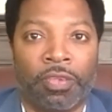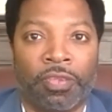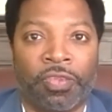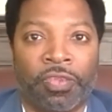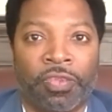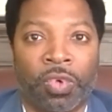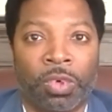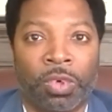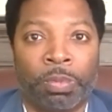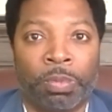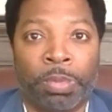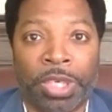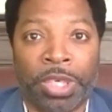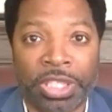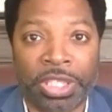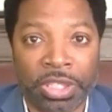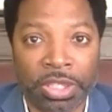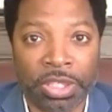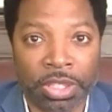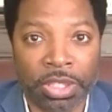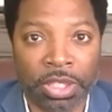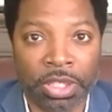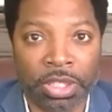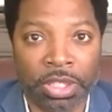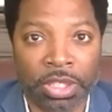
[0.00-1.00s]
for
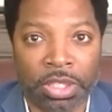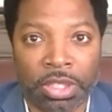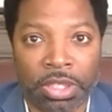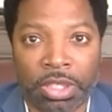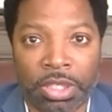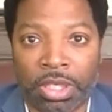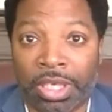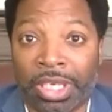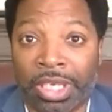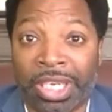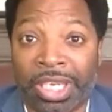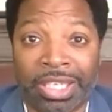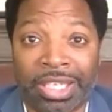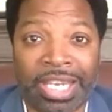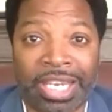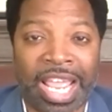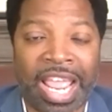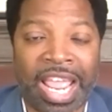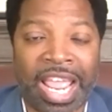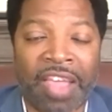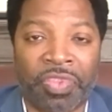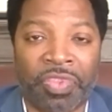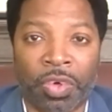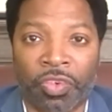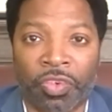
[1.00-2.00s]
businesses again to
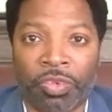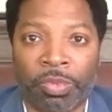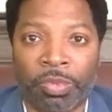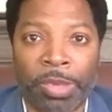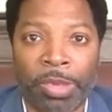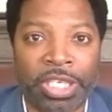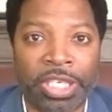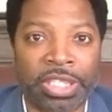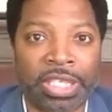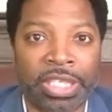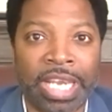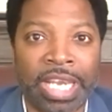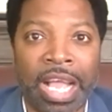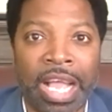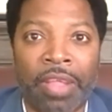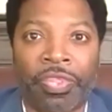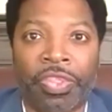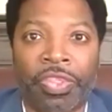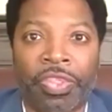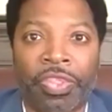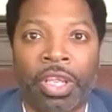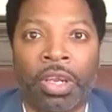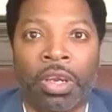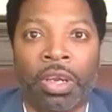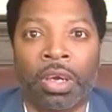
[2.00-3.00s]
have their information out
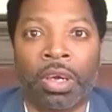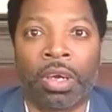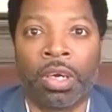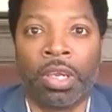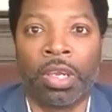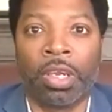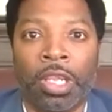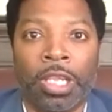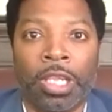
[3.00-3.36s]
there